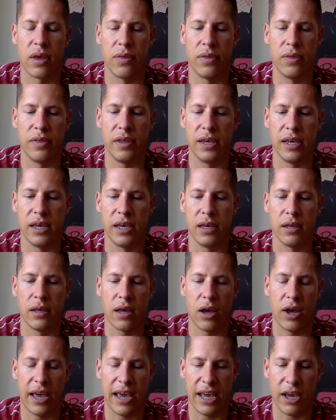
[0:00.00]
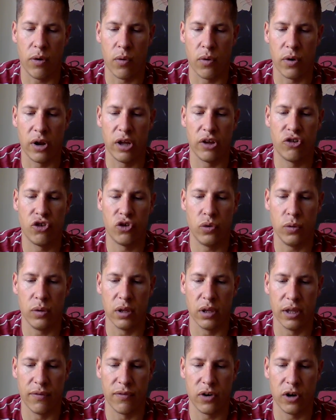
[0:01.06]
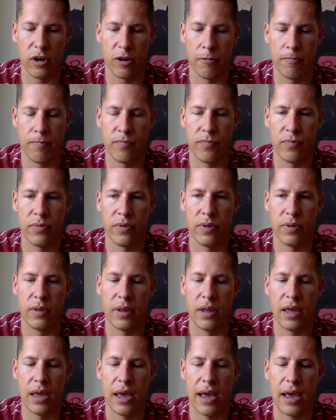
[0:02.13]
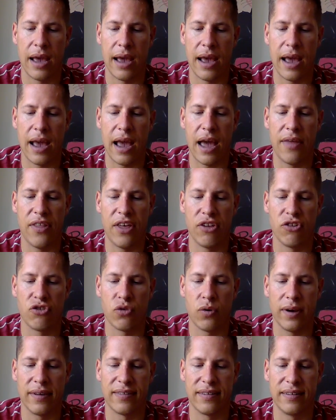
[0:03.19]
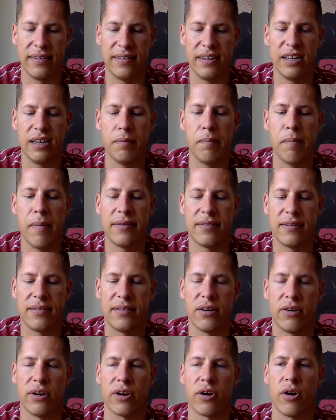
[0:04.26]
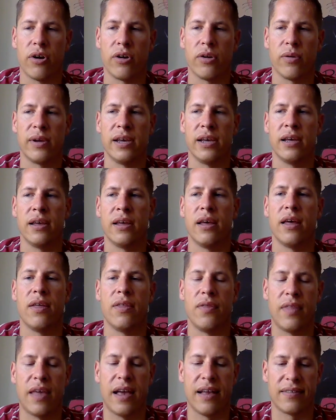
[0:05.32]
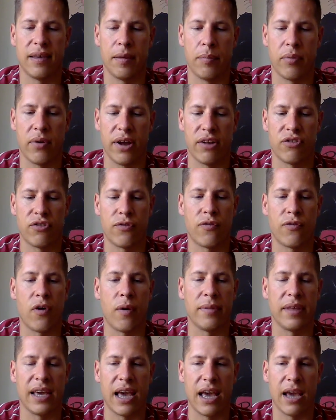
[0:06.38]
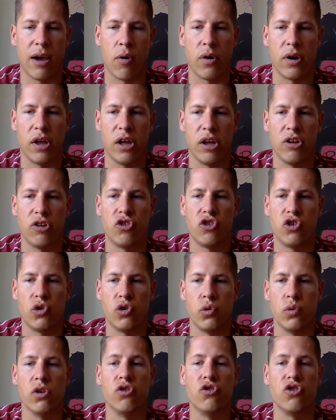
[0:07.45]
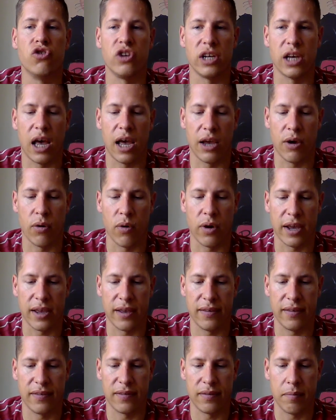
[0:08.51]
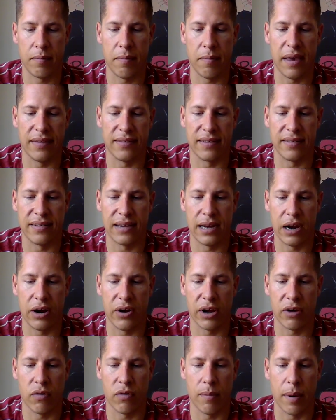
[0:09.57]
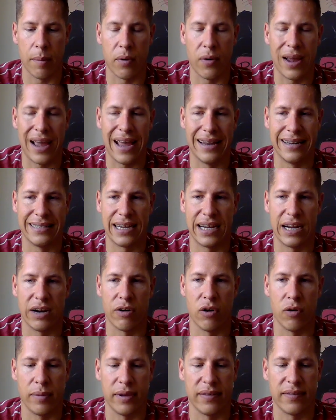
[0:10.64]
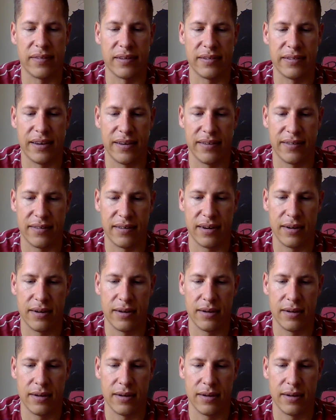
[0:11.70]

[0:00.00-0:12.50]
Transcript: the aorta to the liver. And then choice D, mesenteric artery, that's a branch from the aorta to the GI organs. Mesenteric, remember, entero means intestine.